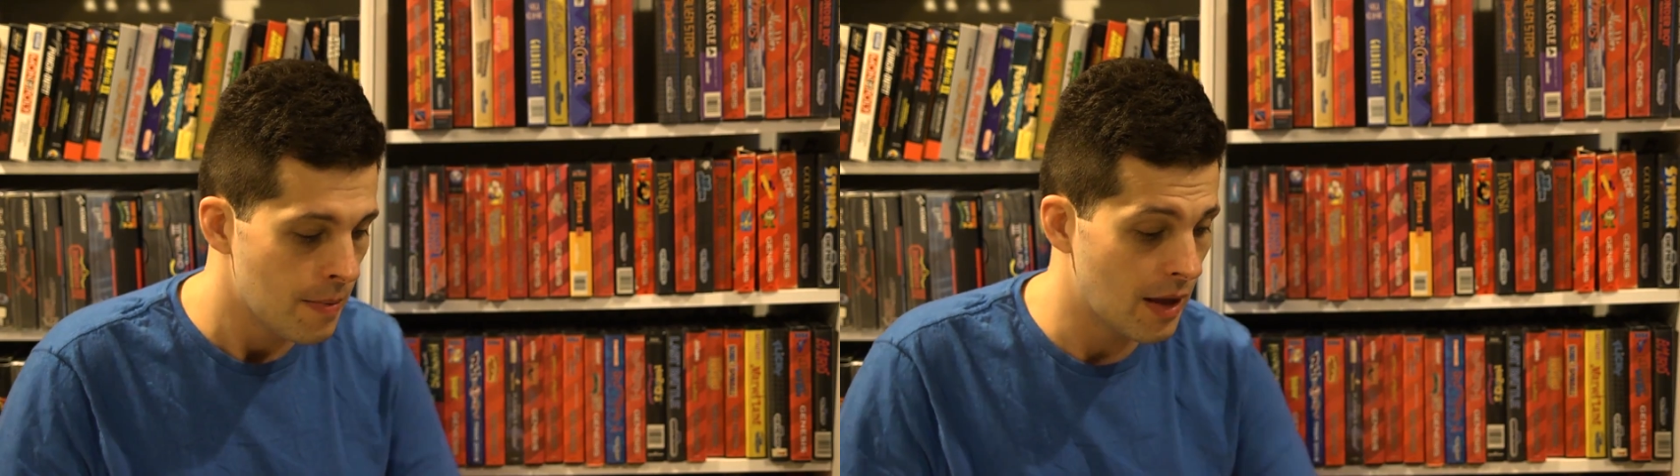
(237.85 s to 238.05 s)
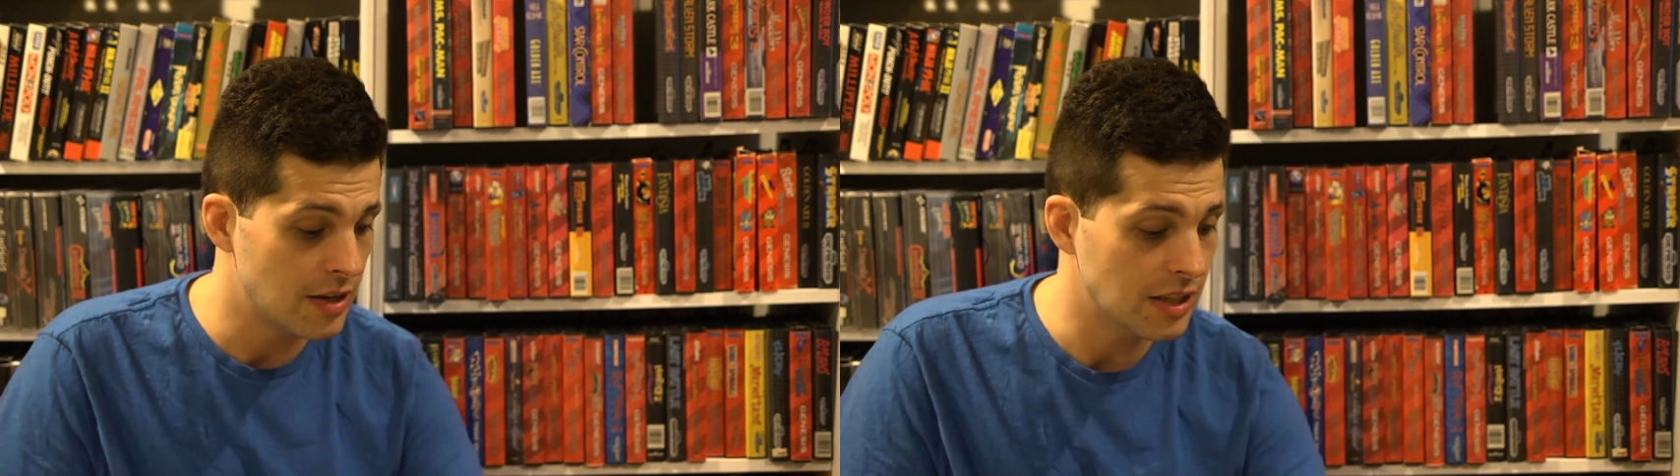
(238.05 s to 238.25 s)

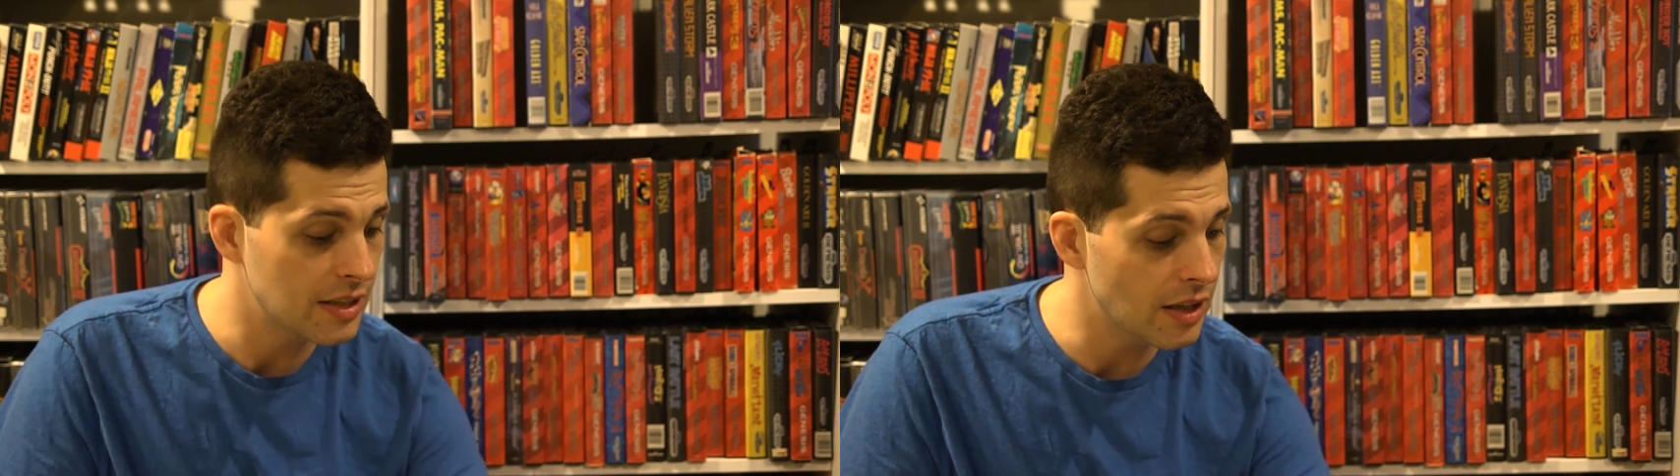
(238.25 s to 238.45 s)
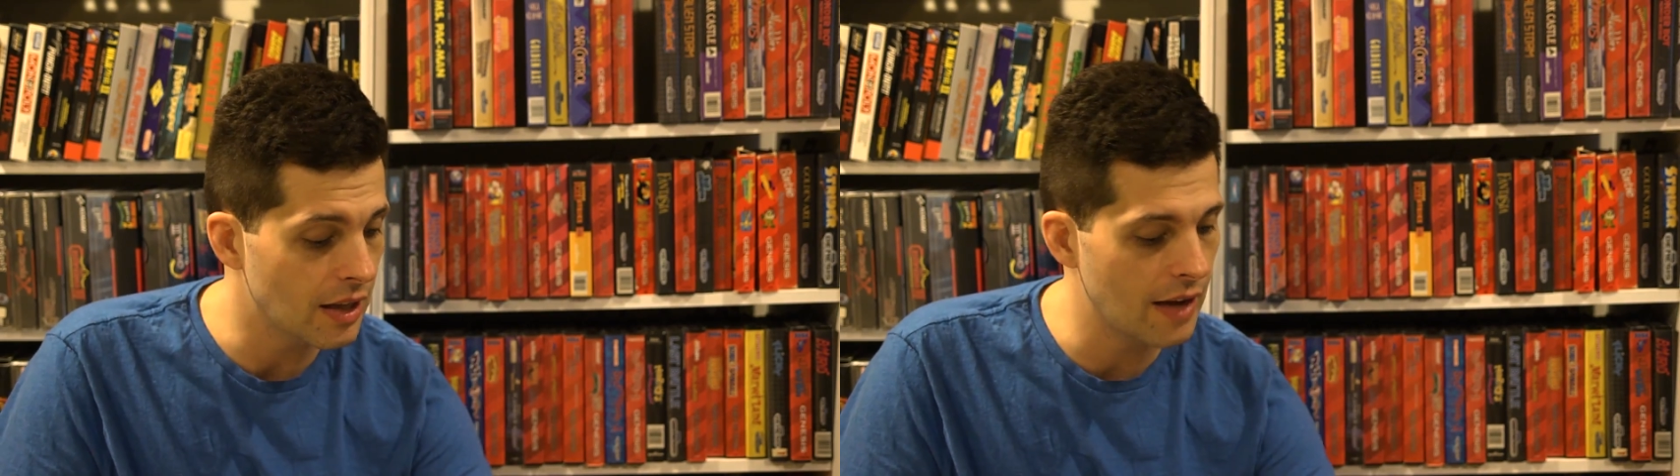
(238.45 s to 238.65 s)
I just
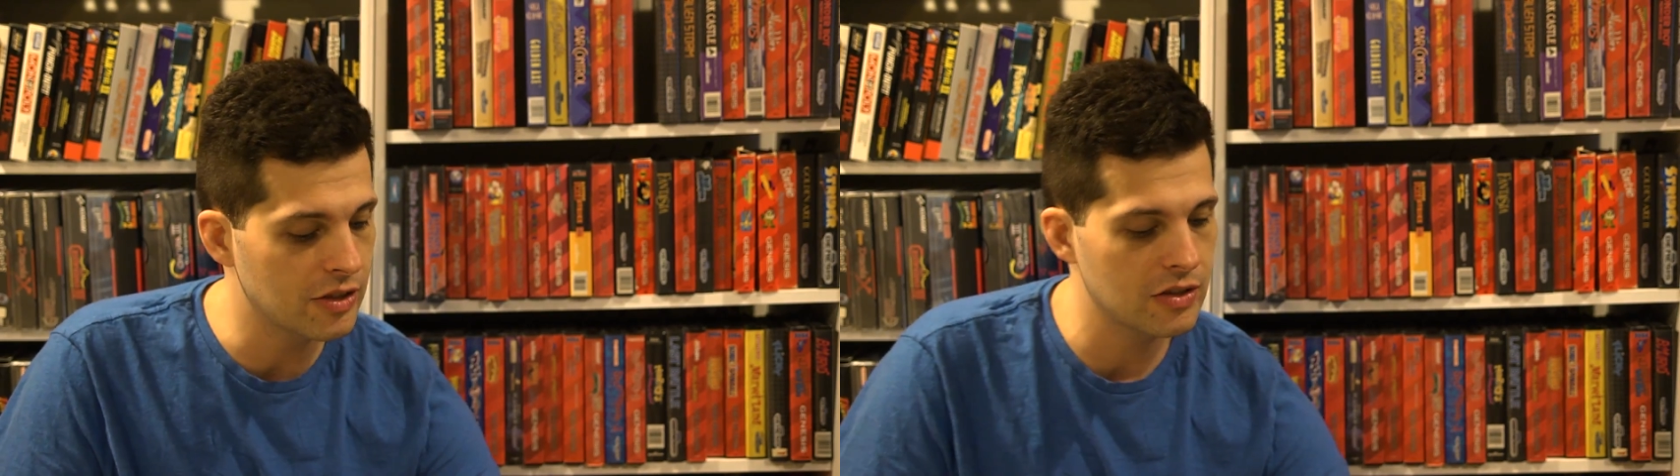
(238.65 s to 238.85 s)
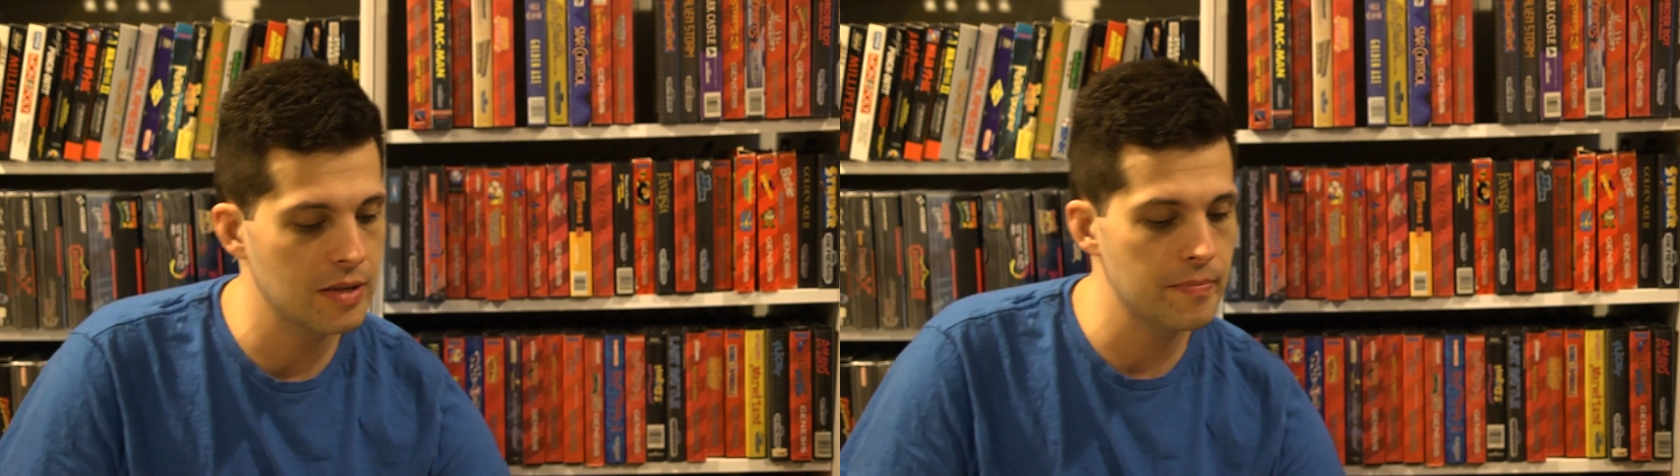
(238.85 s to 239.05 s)
did a live
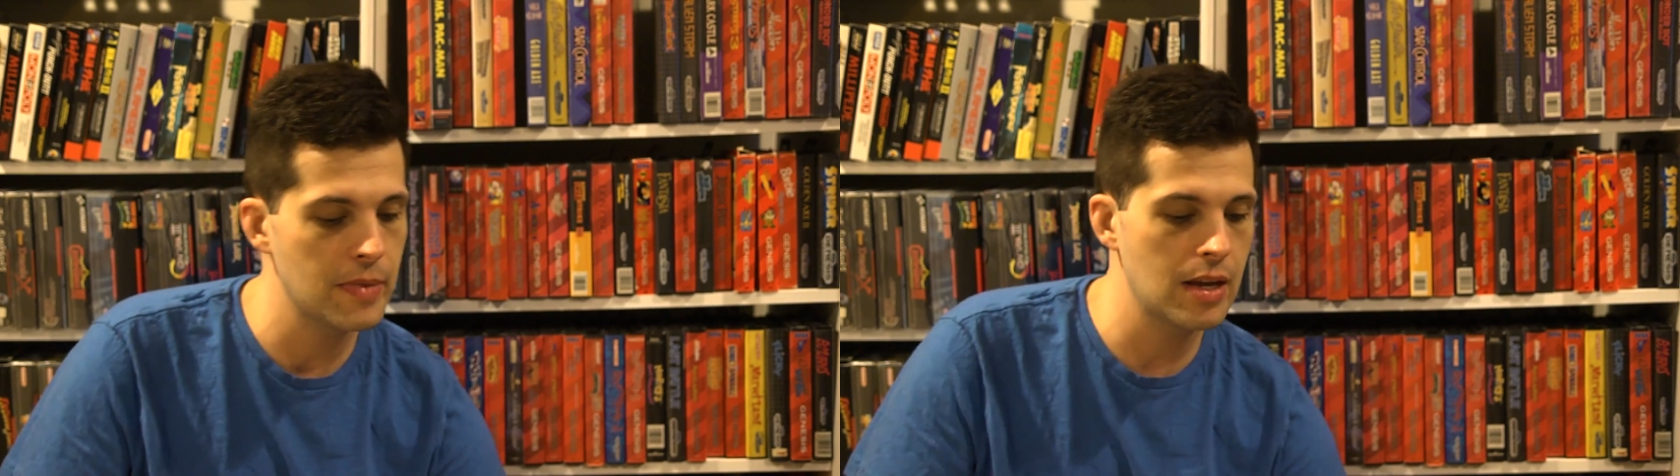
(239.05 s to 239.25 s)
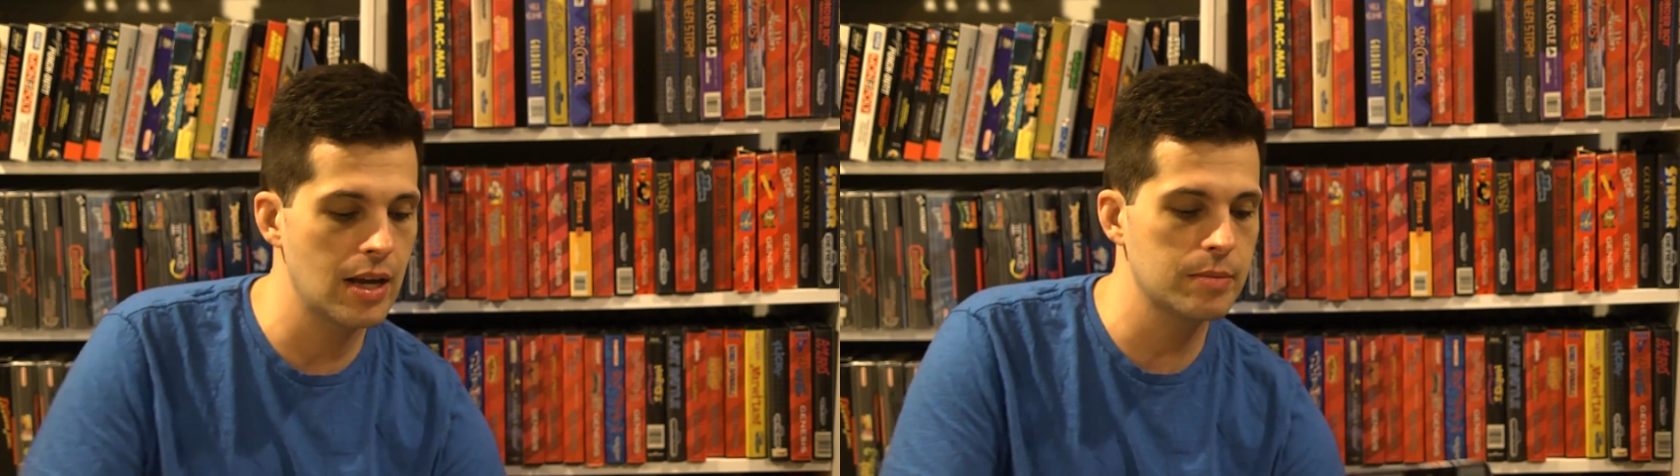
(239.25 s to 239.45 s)
stream
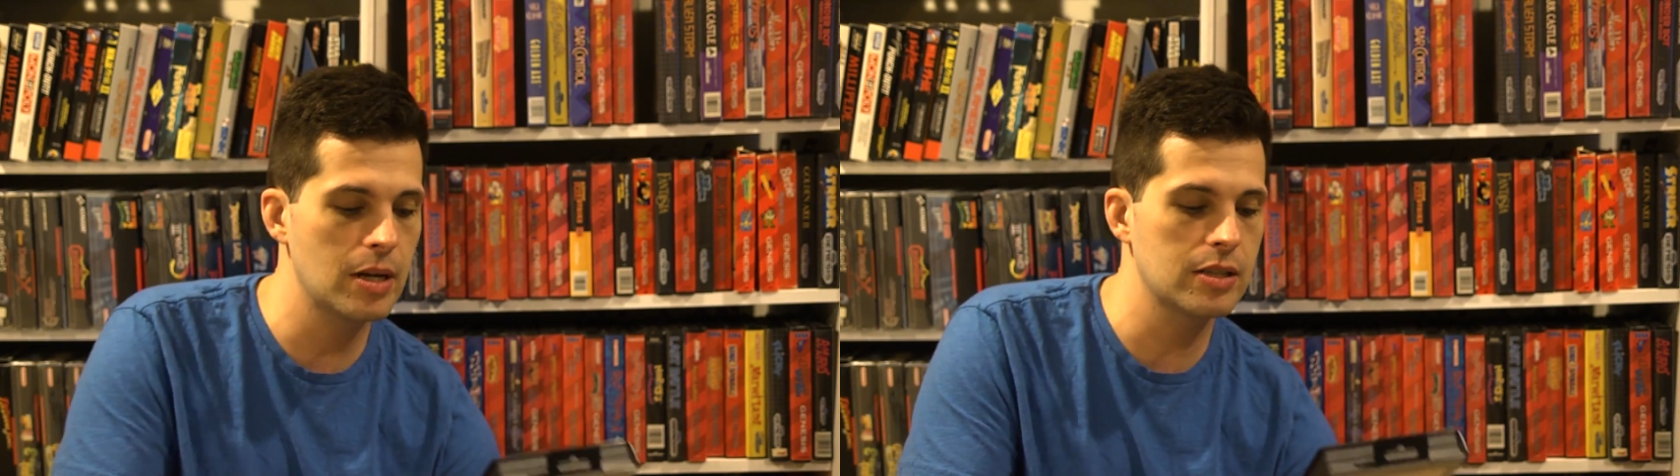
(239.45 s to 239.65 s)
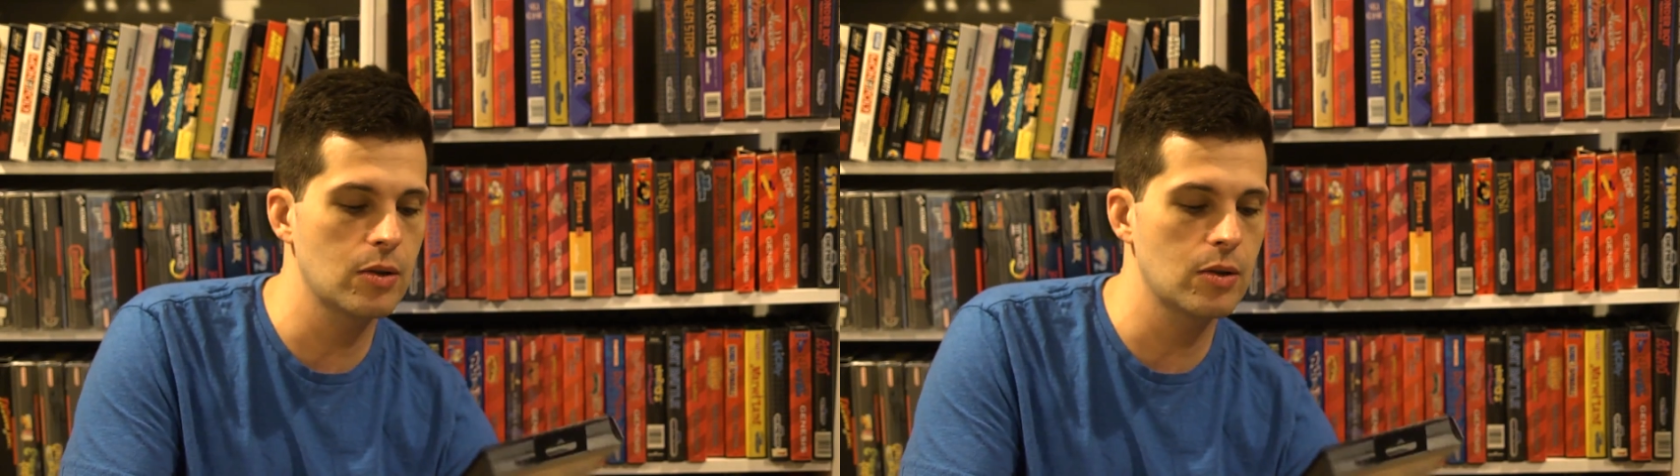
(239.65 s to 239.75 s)
that you guys might have